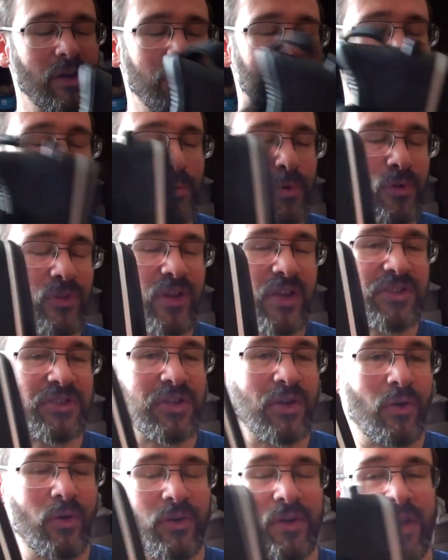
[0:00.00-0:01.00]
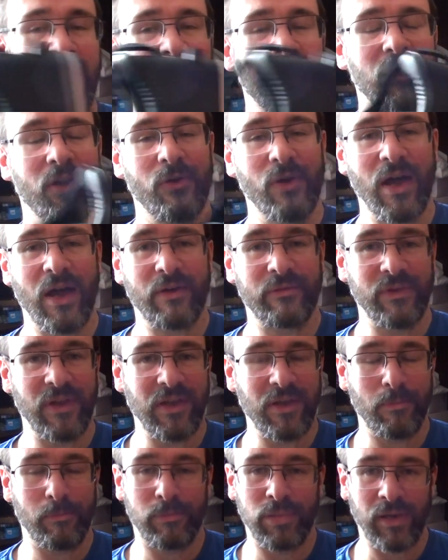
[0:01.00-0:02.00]
you put this on, you have
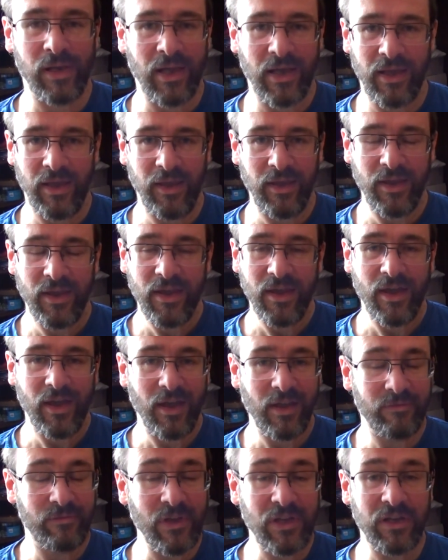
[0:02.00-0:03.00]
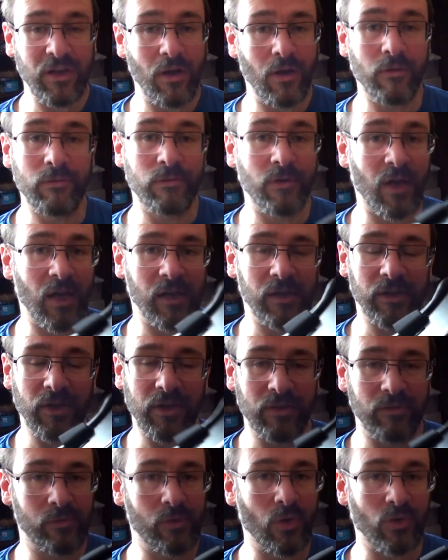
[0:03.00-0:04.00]
it play a video file that
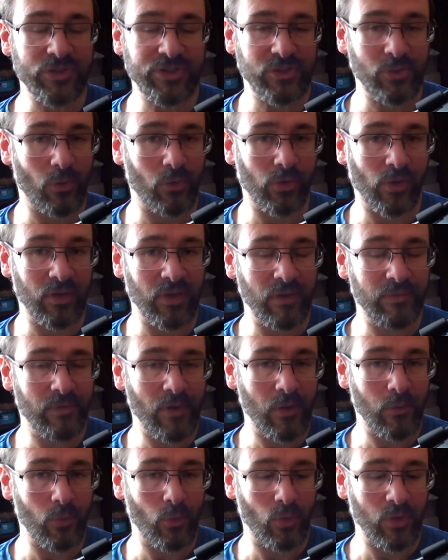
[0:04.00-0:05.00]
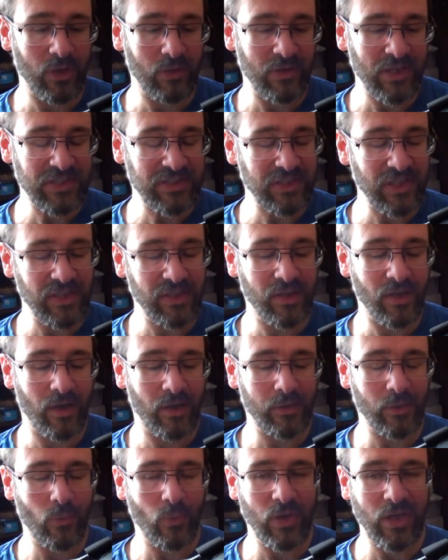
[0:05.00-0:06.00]
you've got stored on your phone or your SD
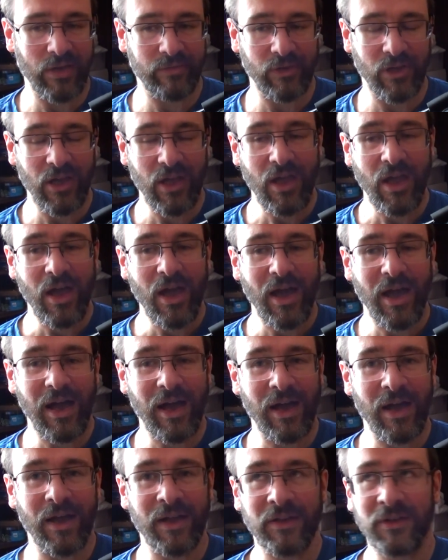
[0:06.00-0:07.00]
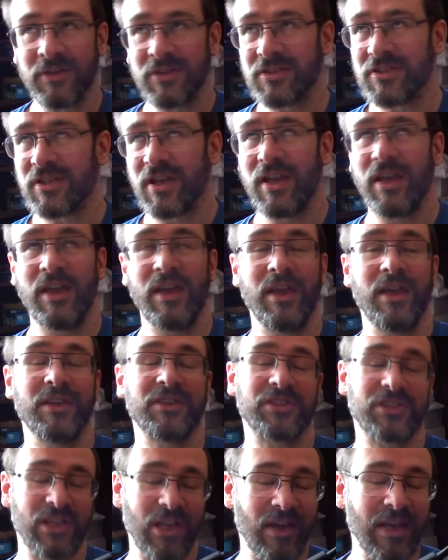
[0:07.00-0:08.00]
card or whatever, and
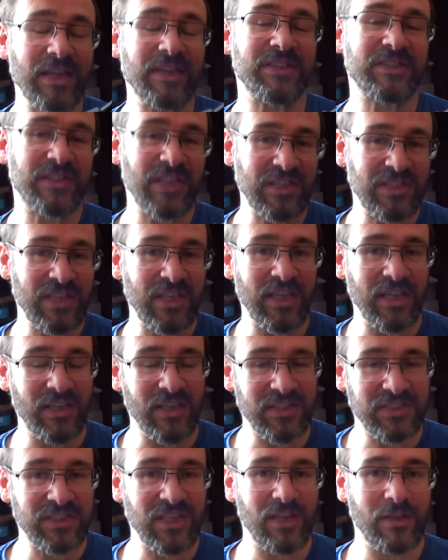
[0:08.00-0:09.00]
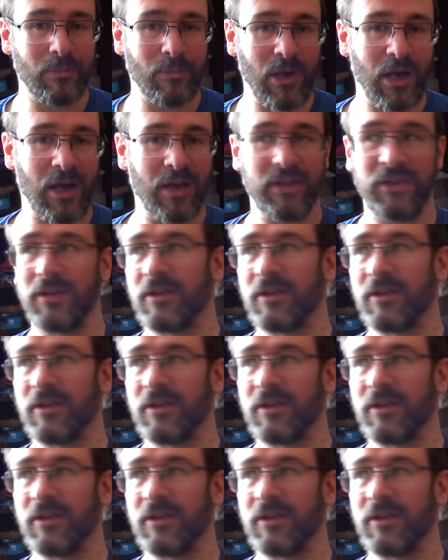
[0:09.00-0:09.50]
it's like sitting in the cinema.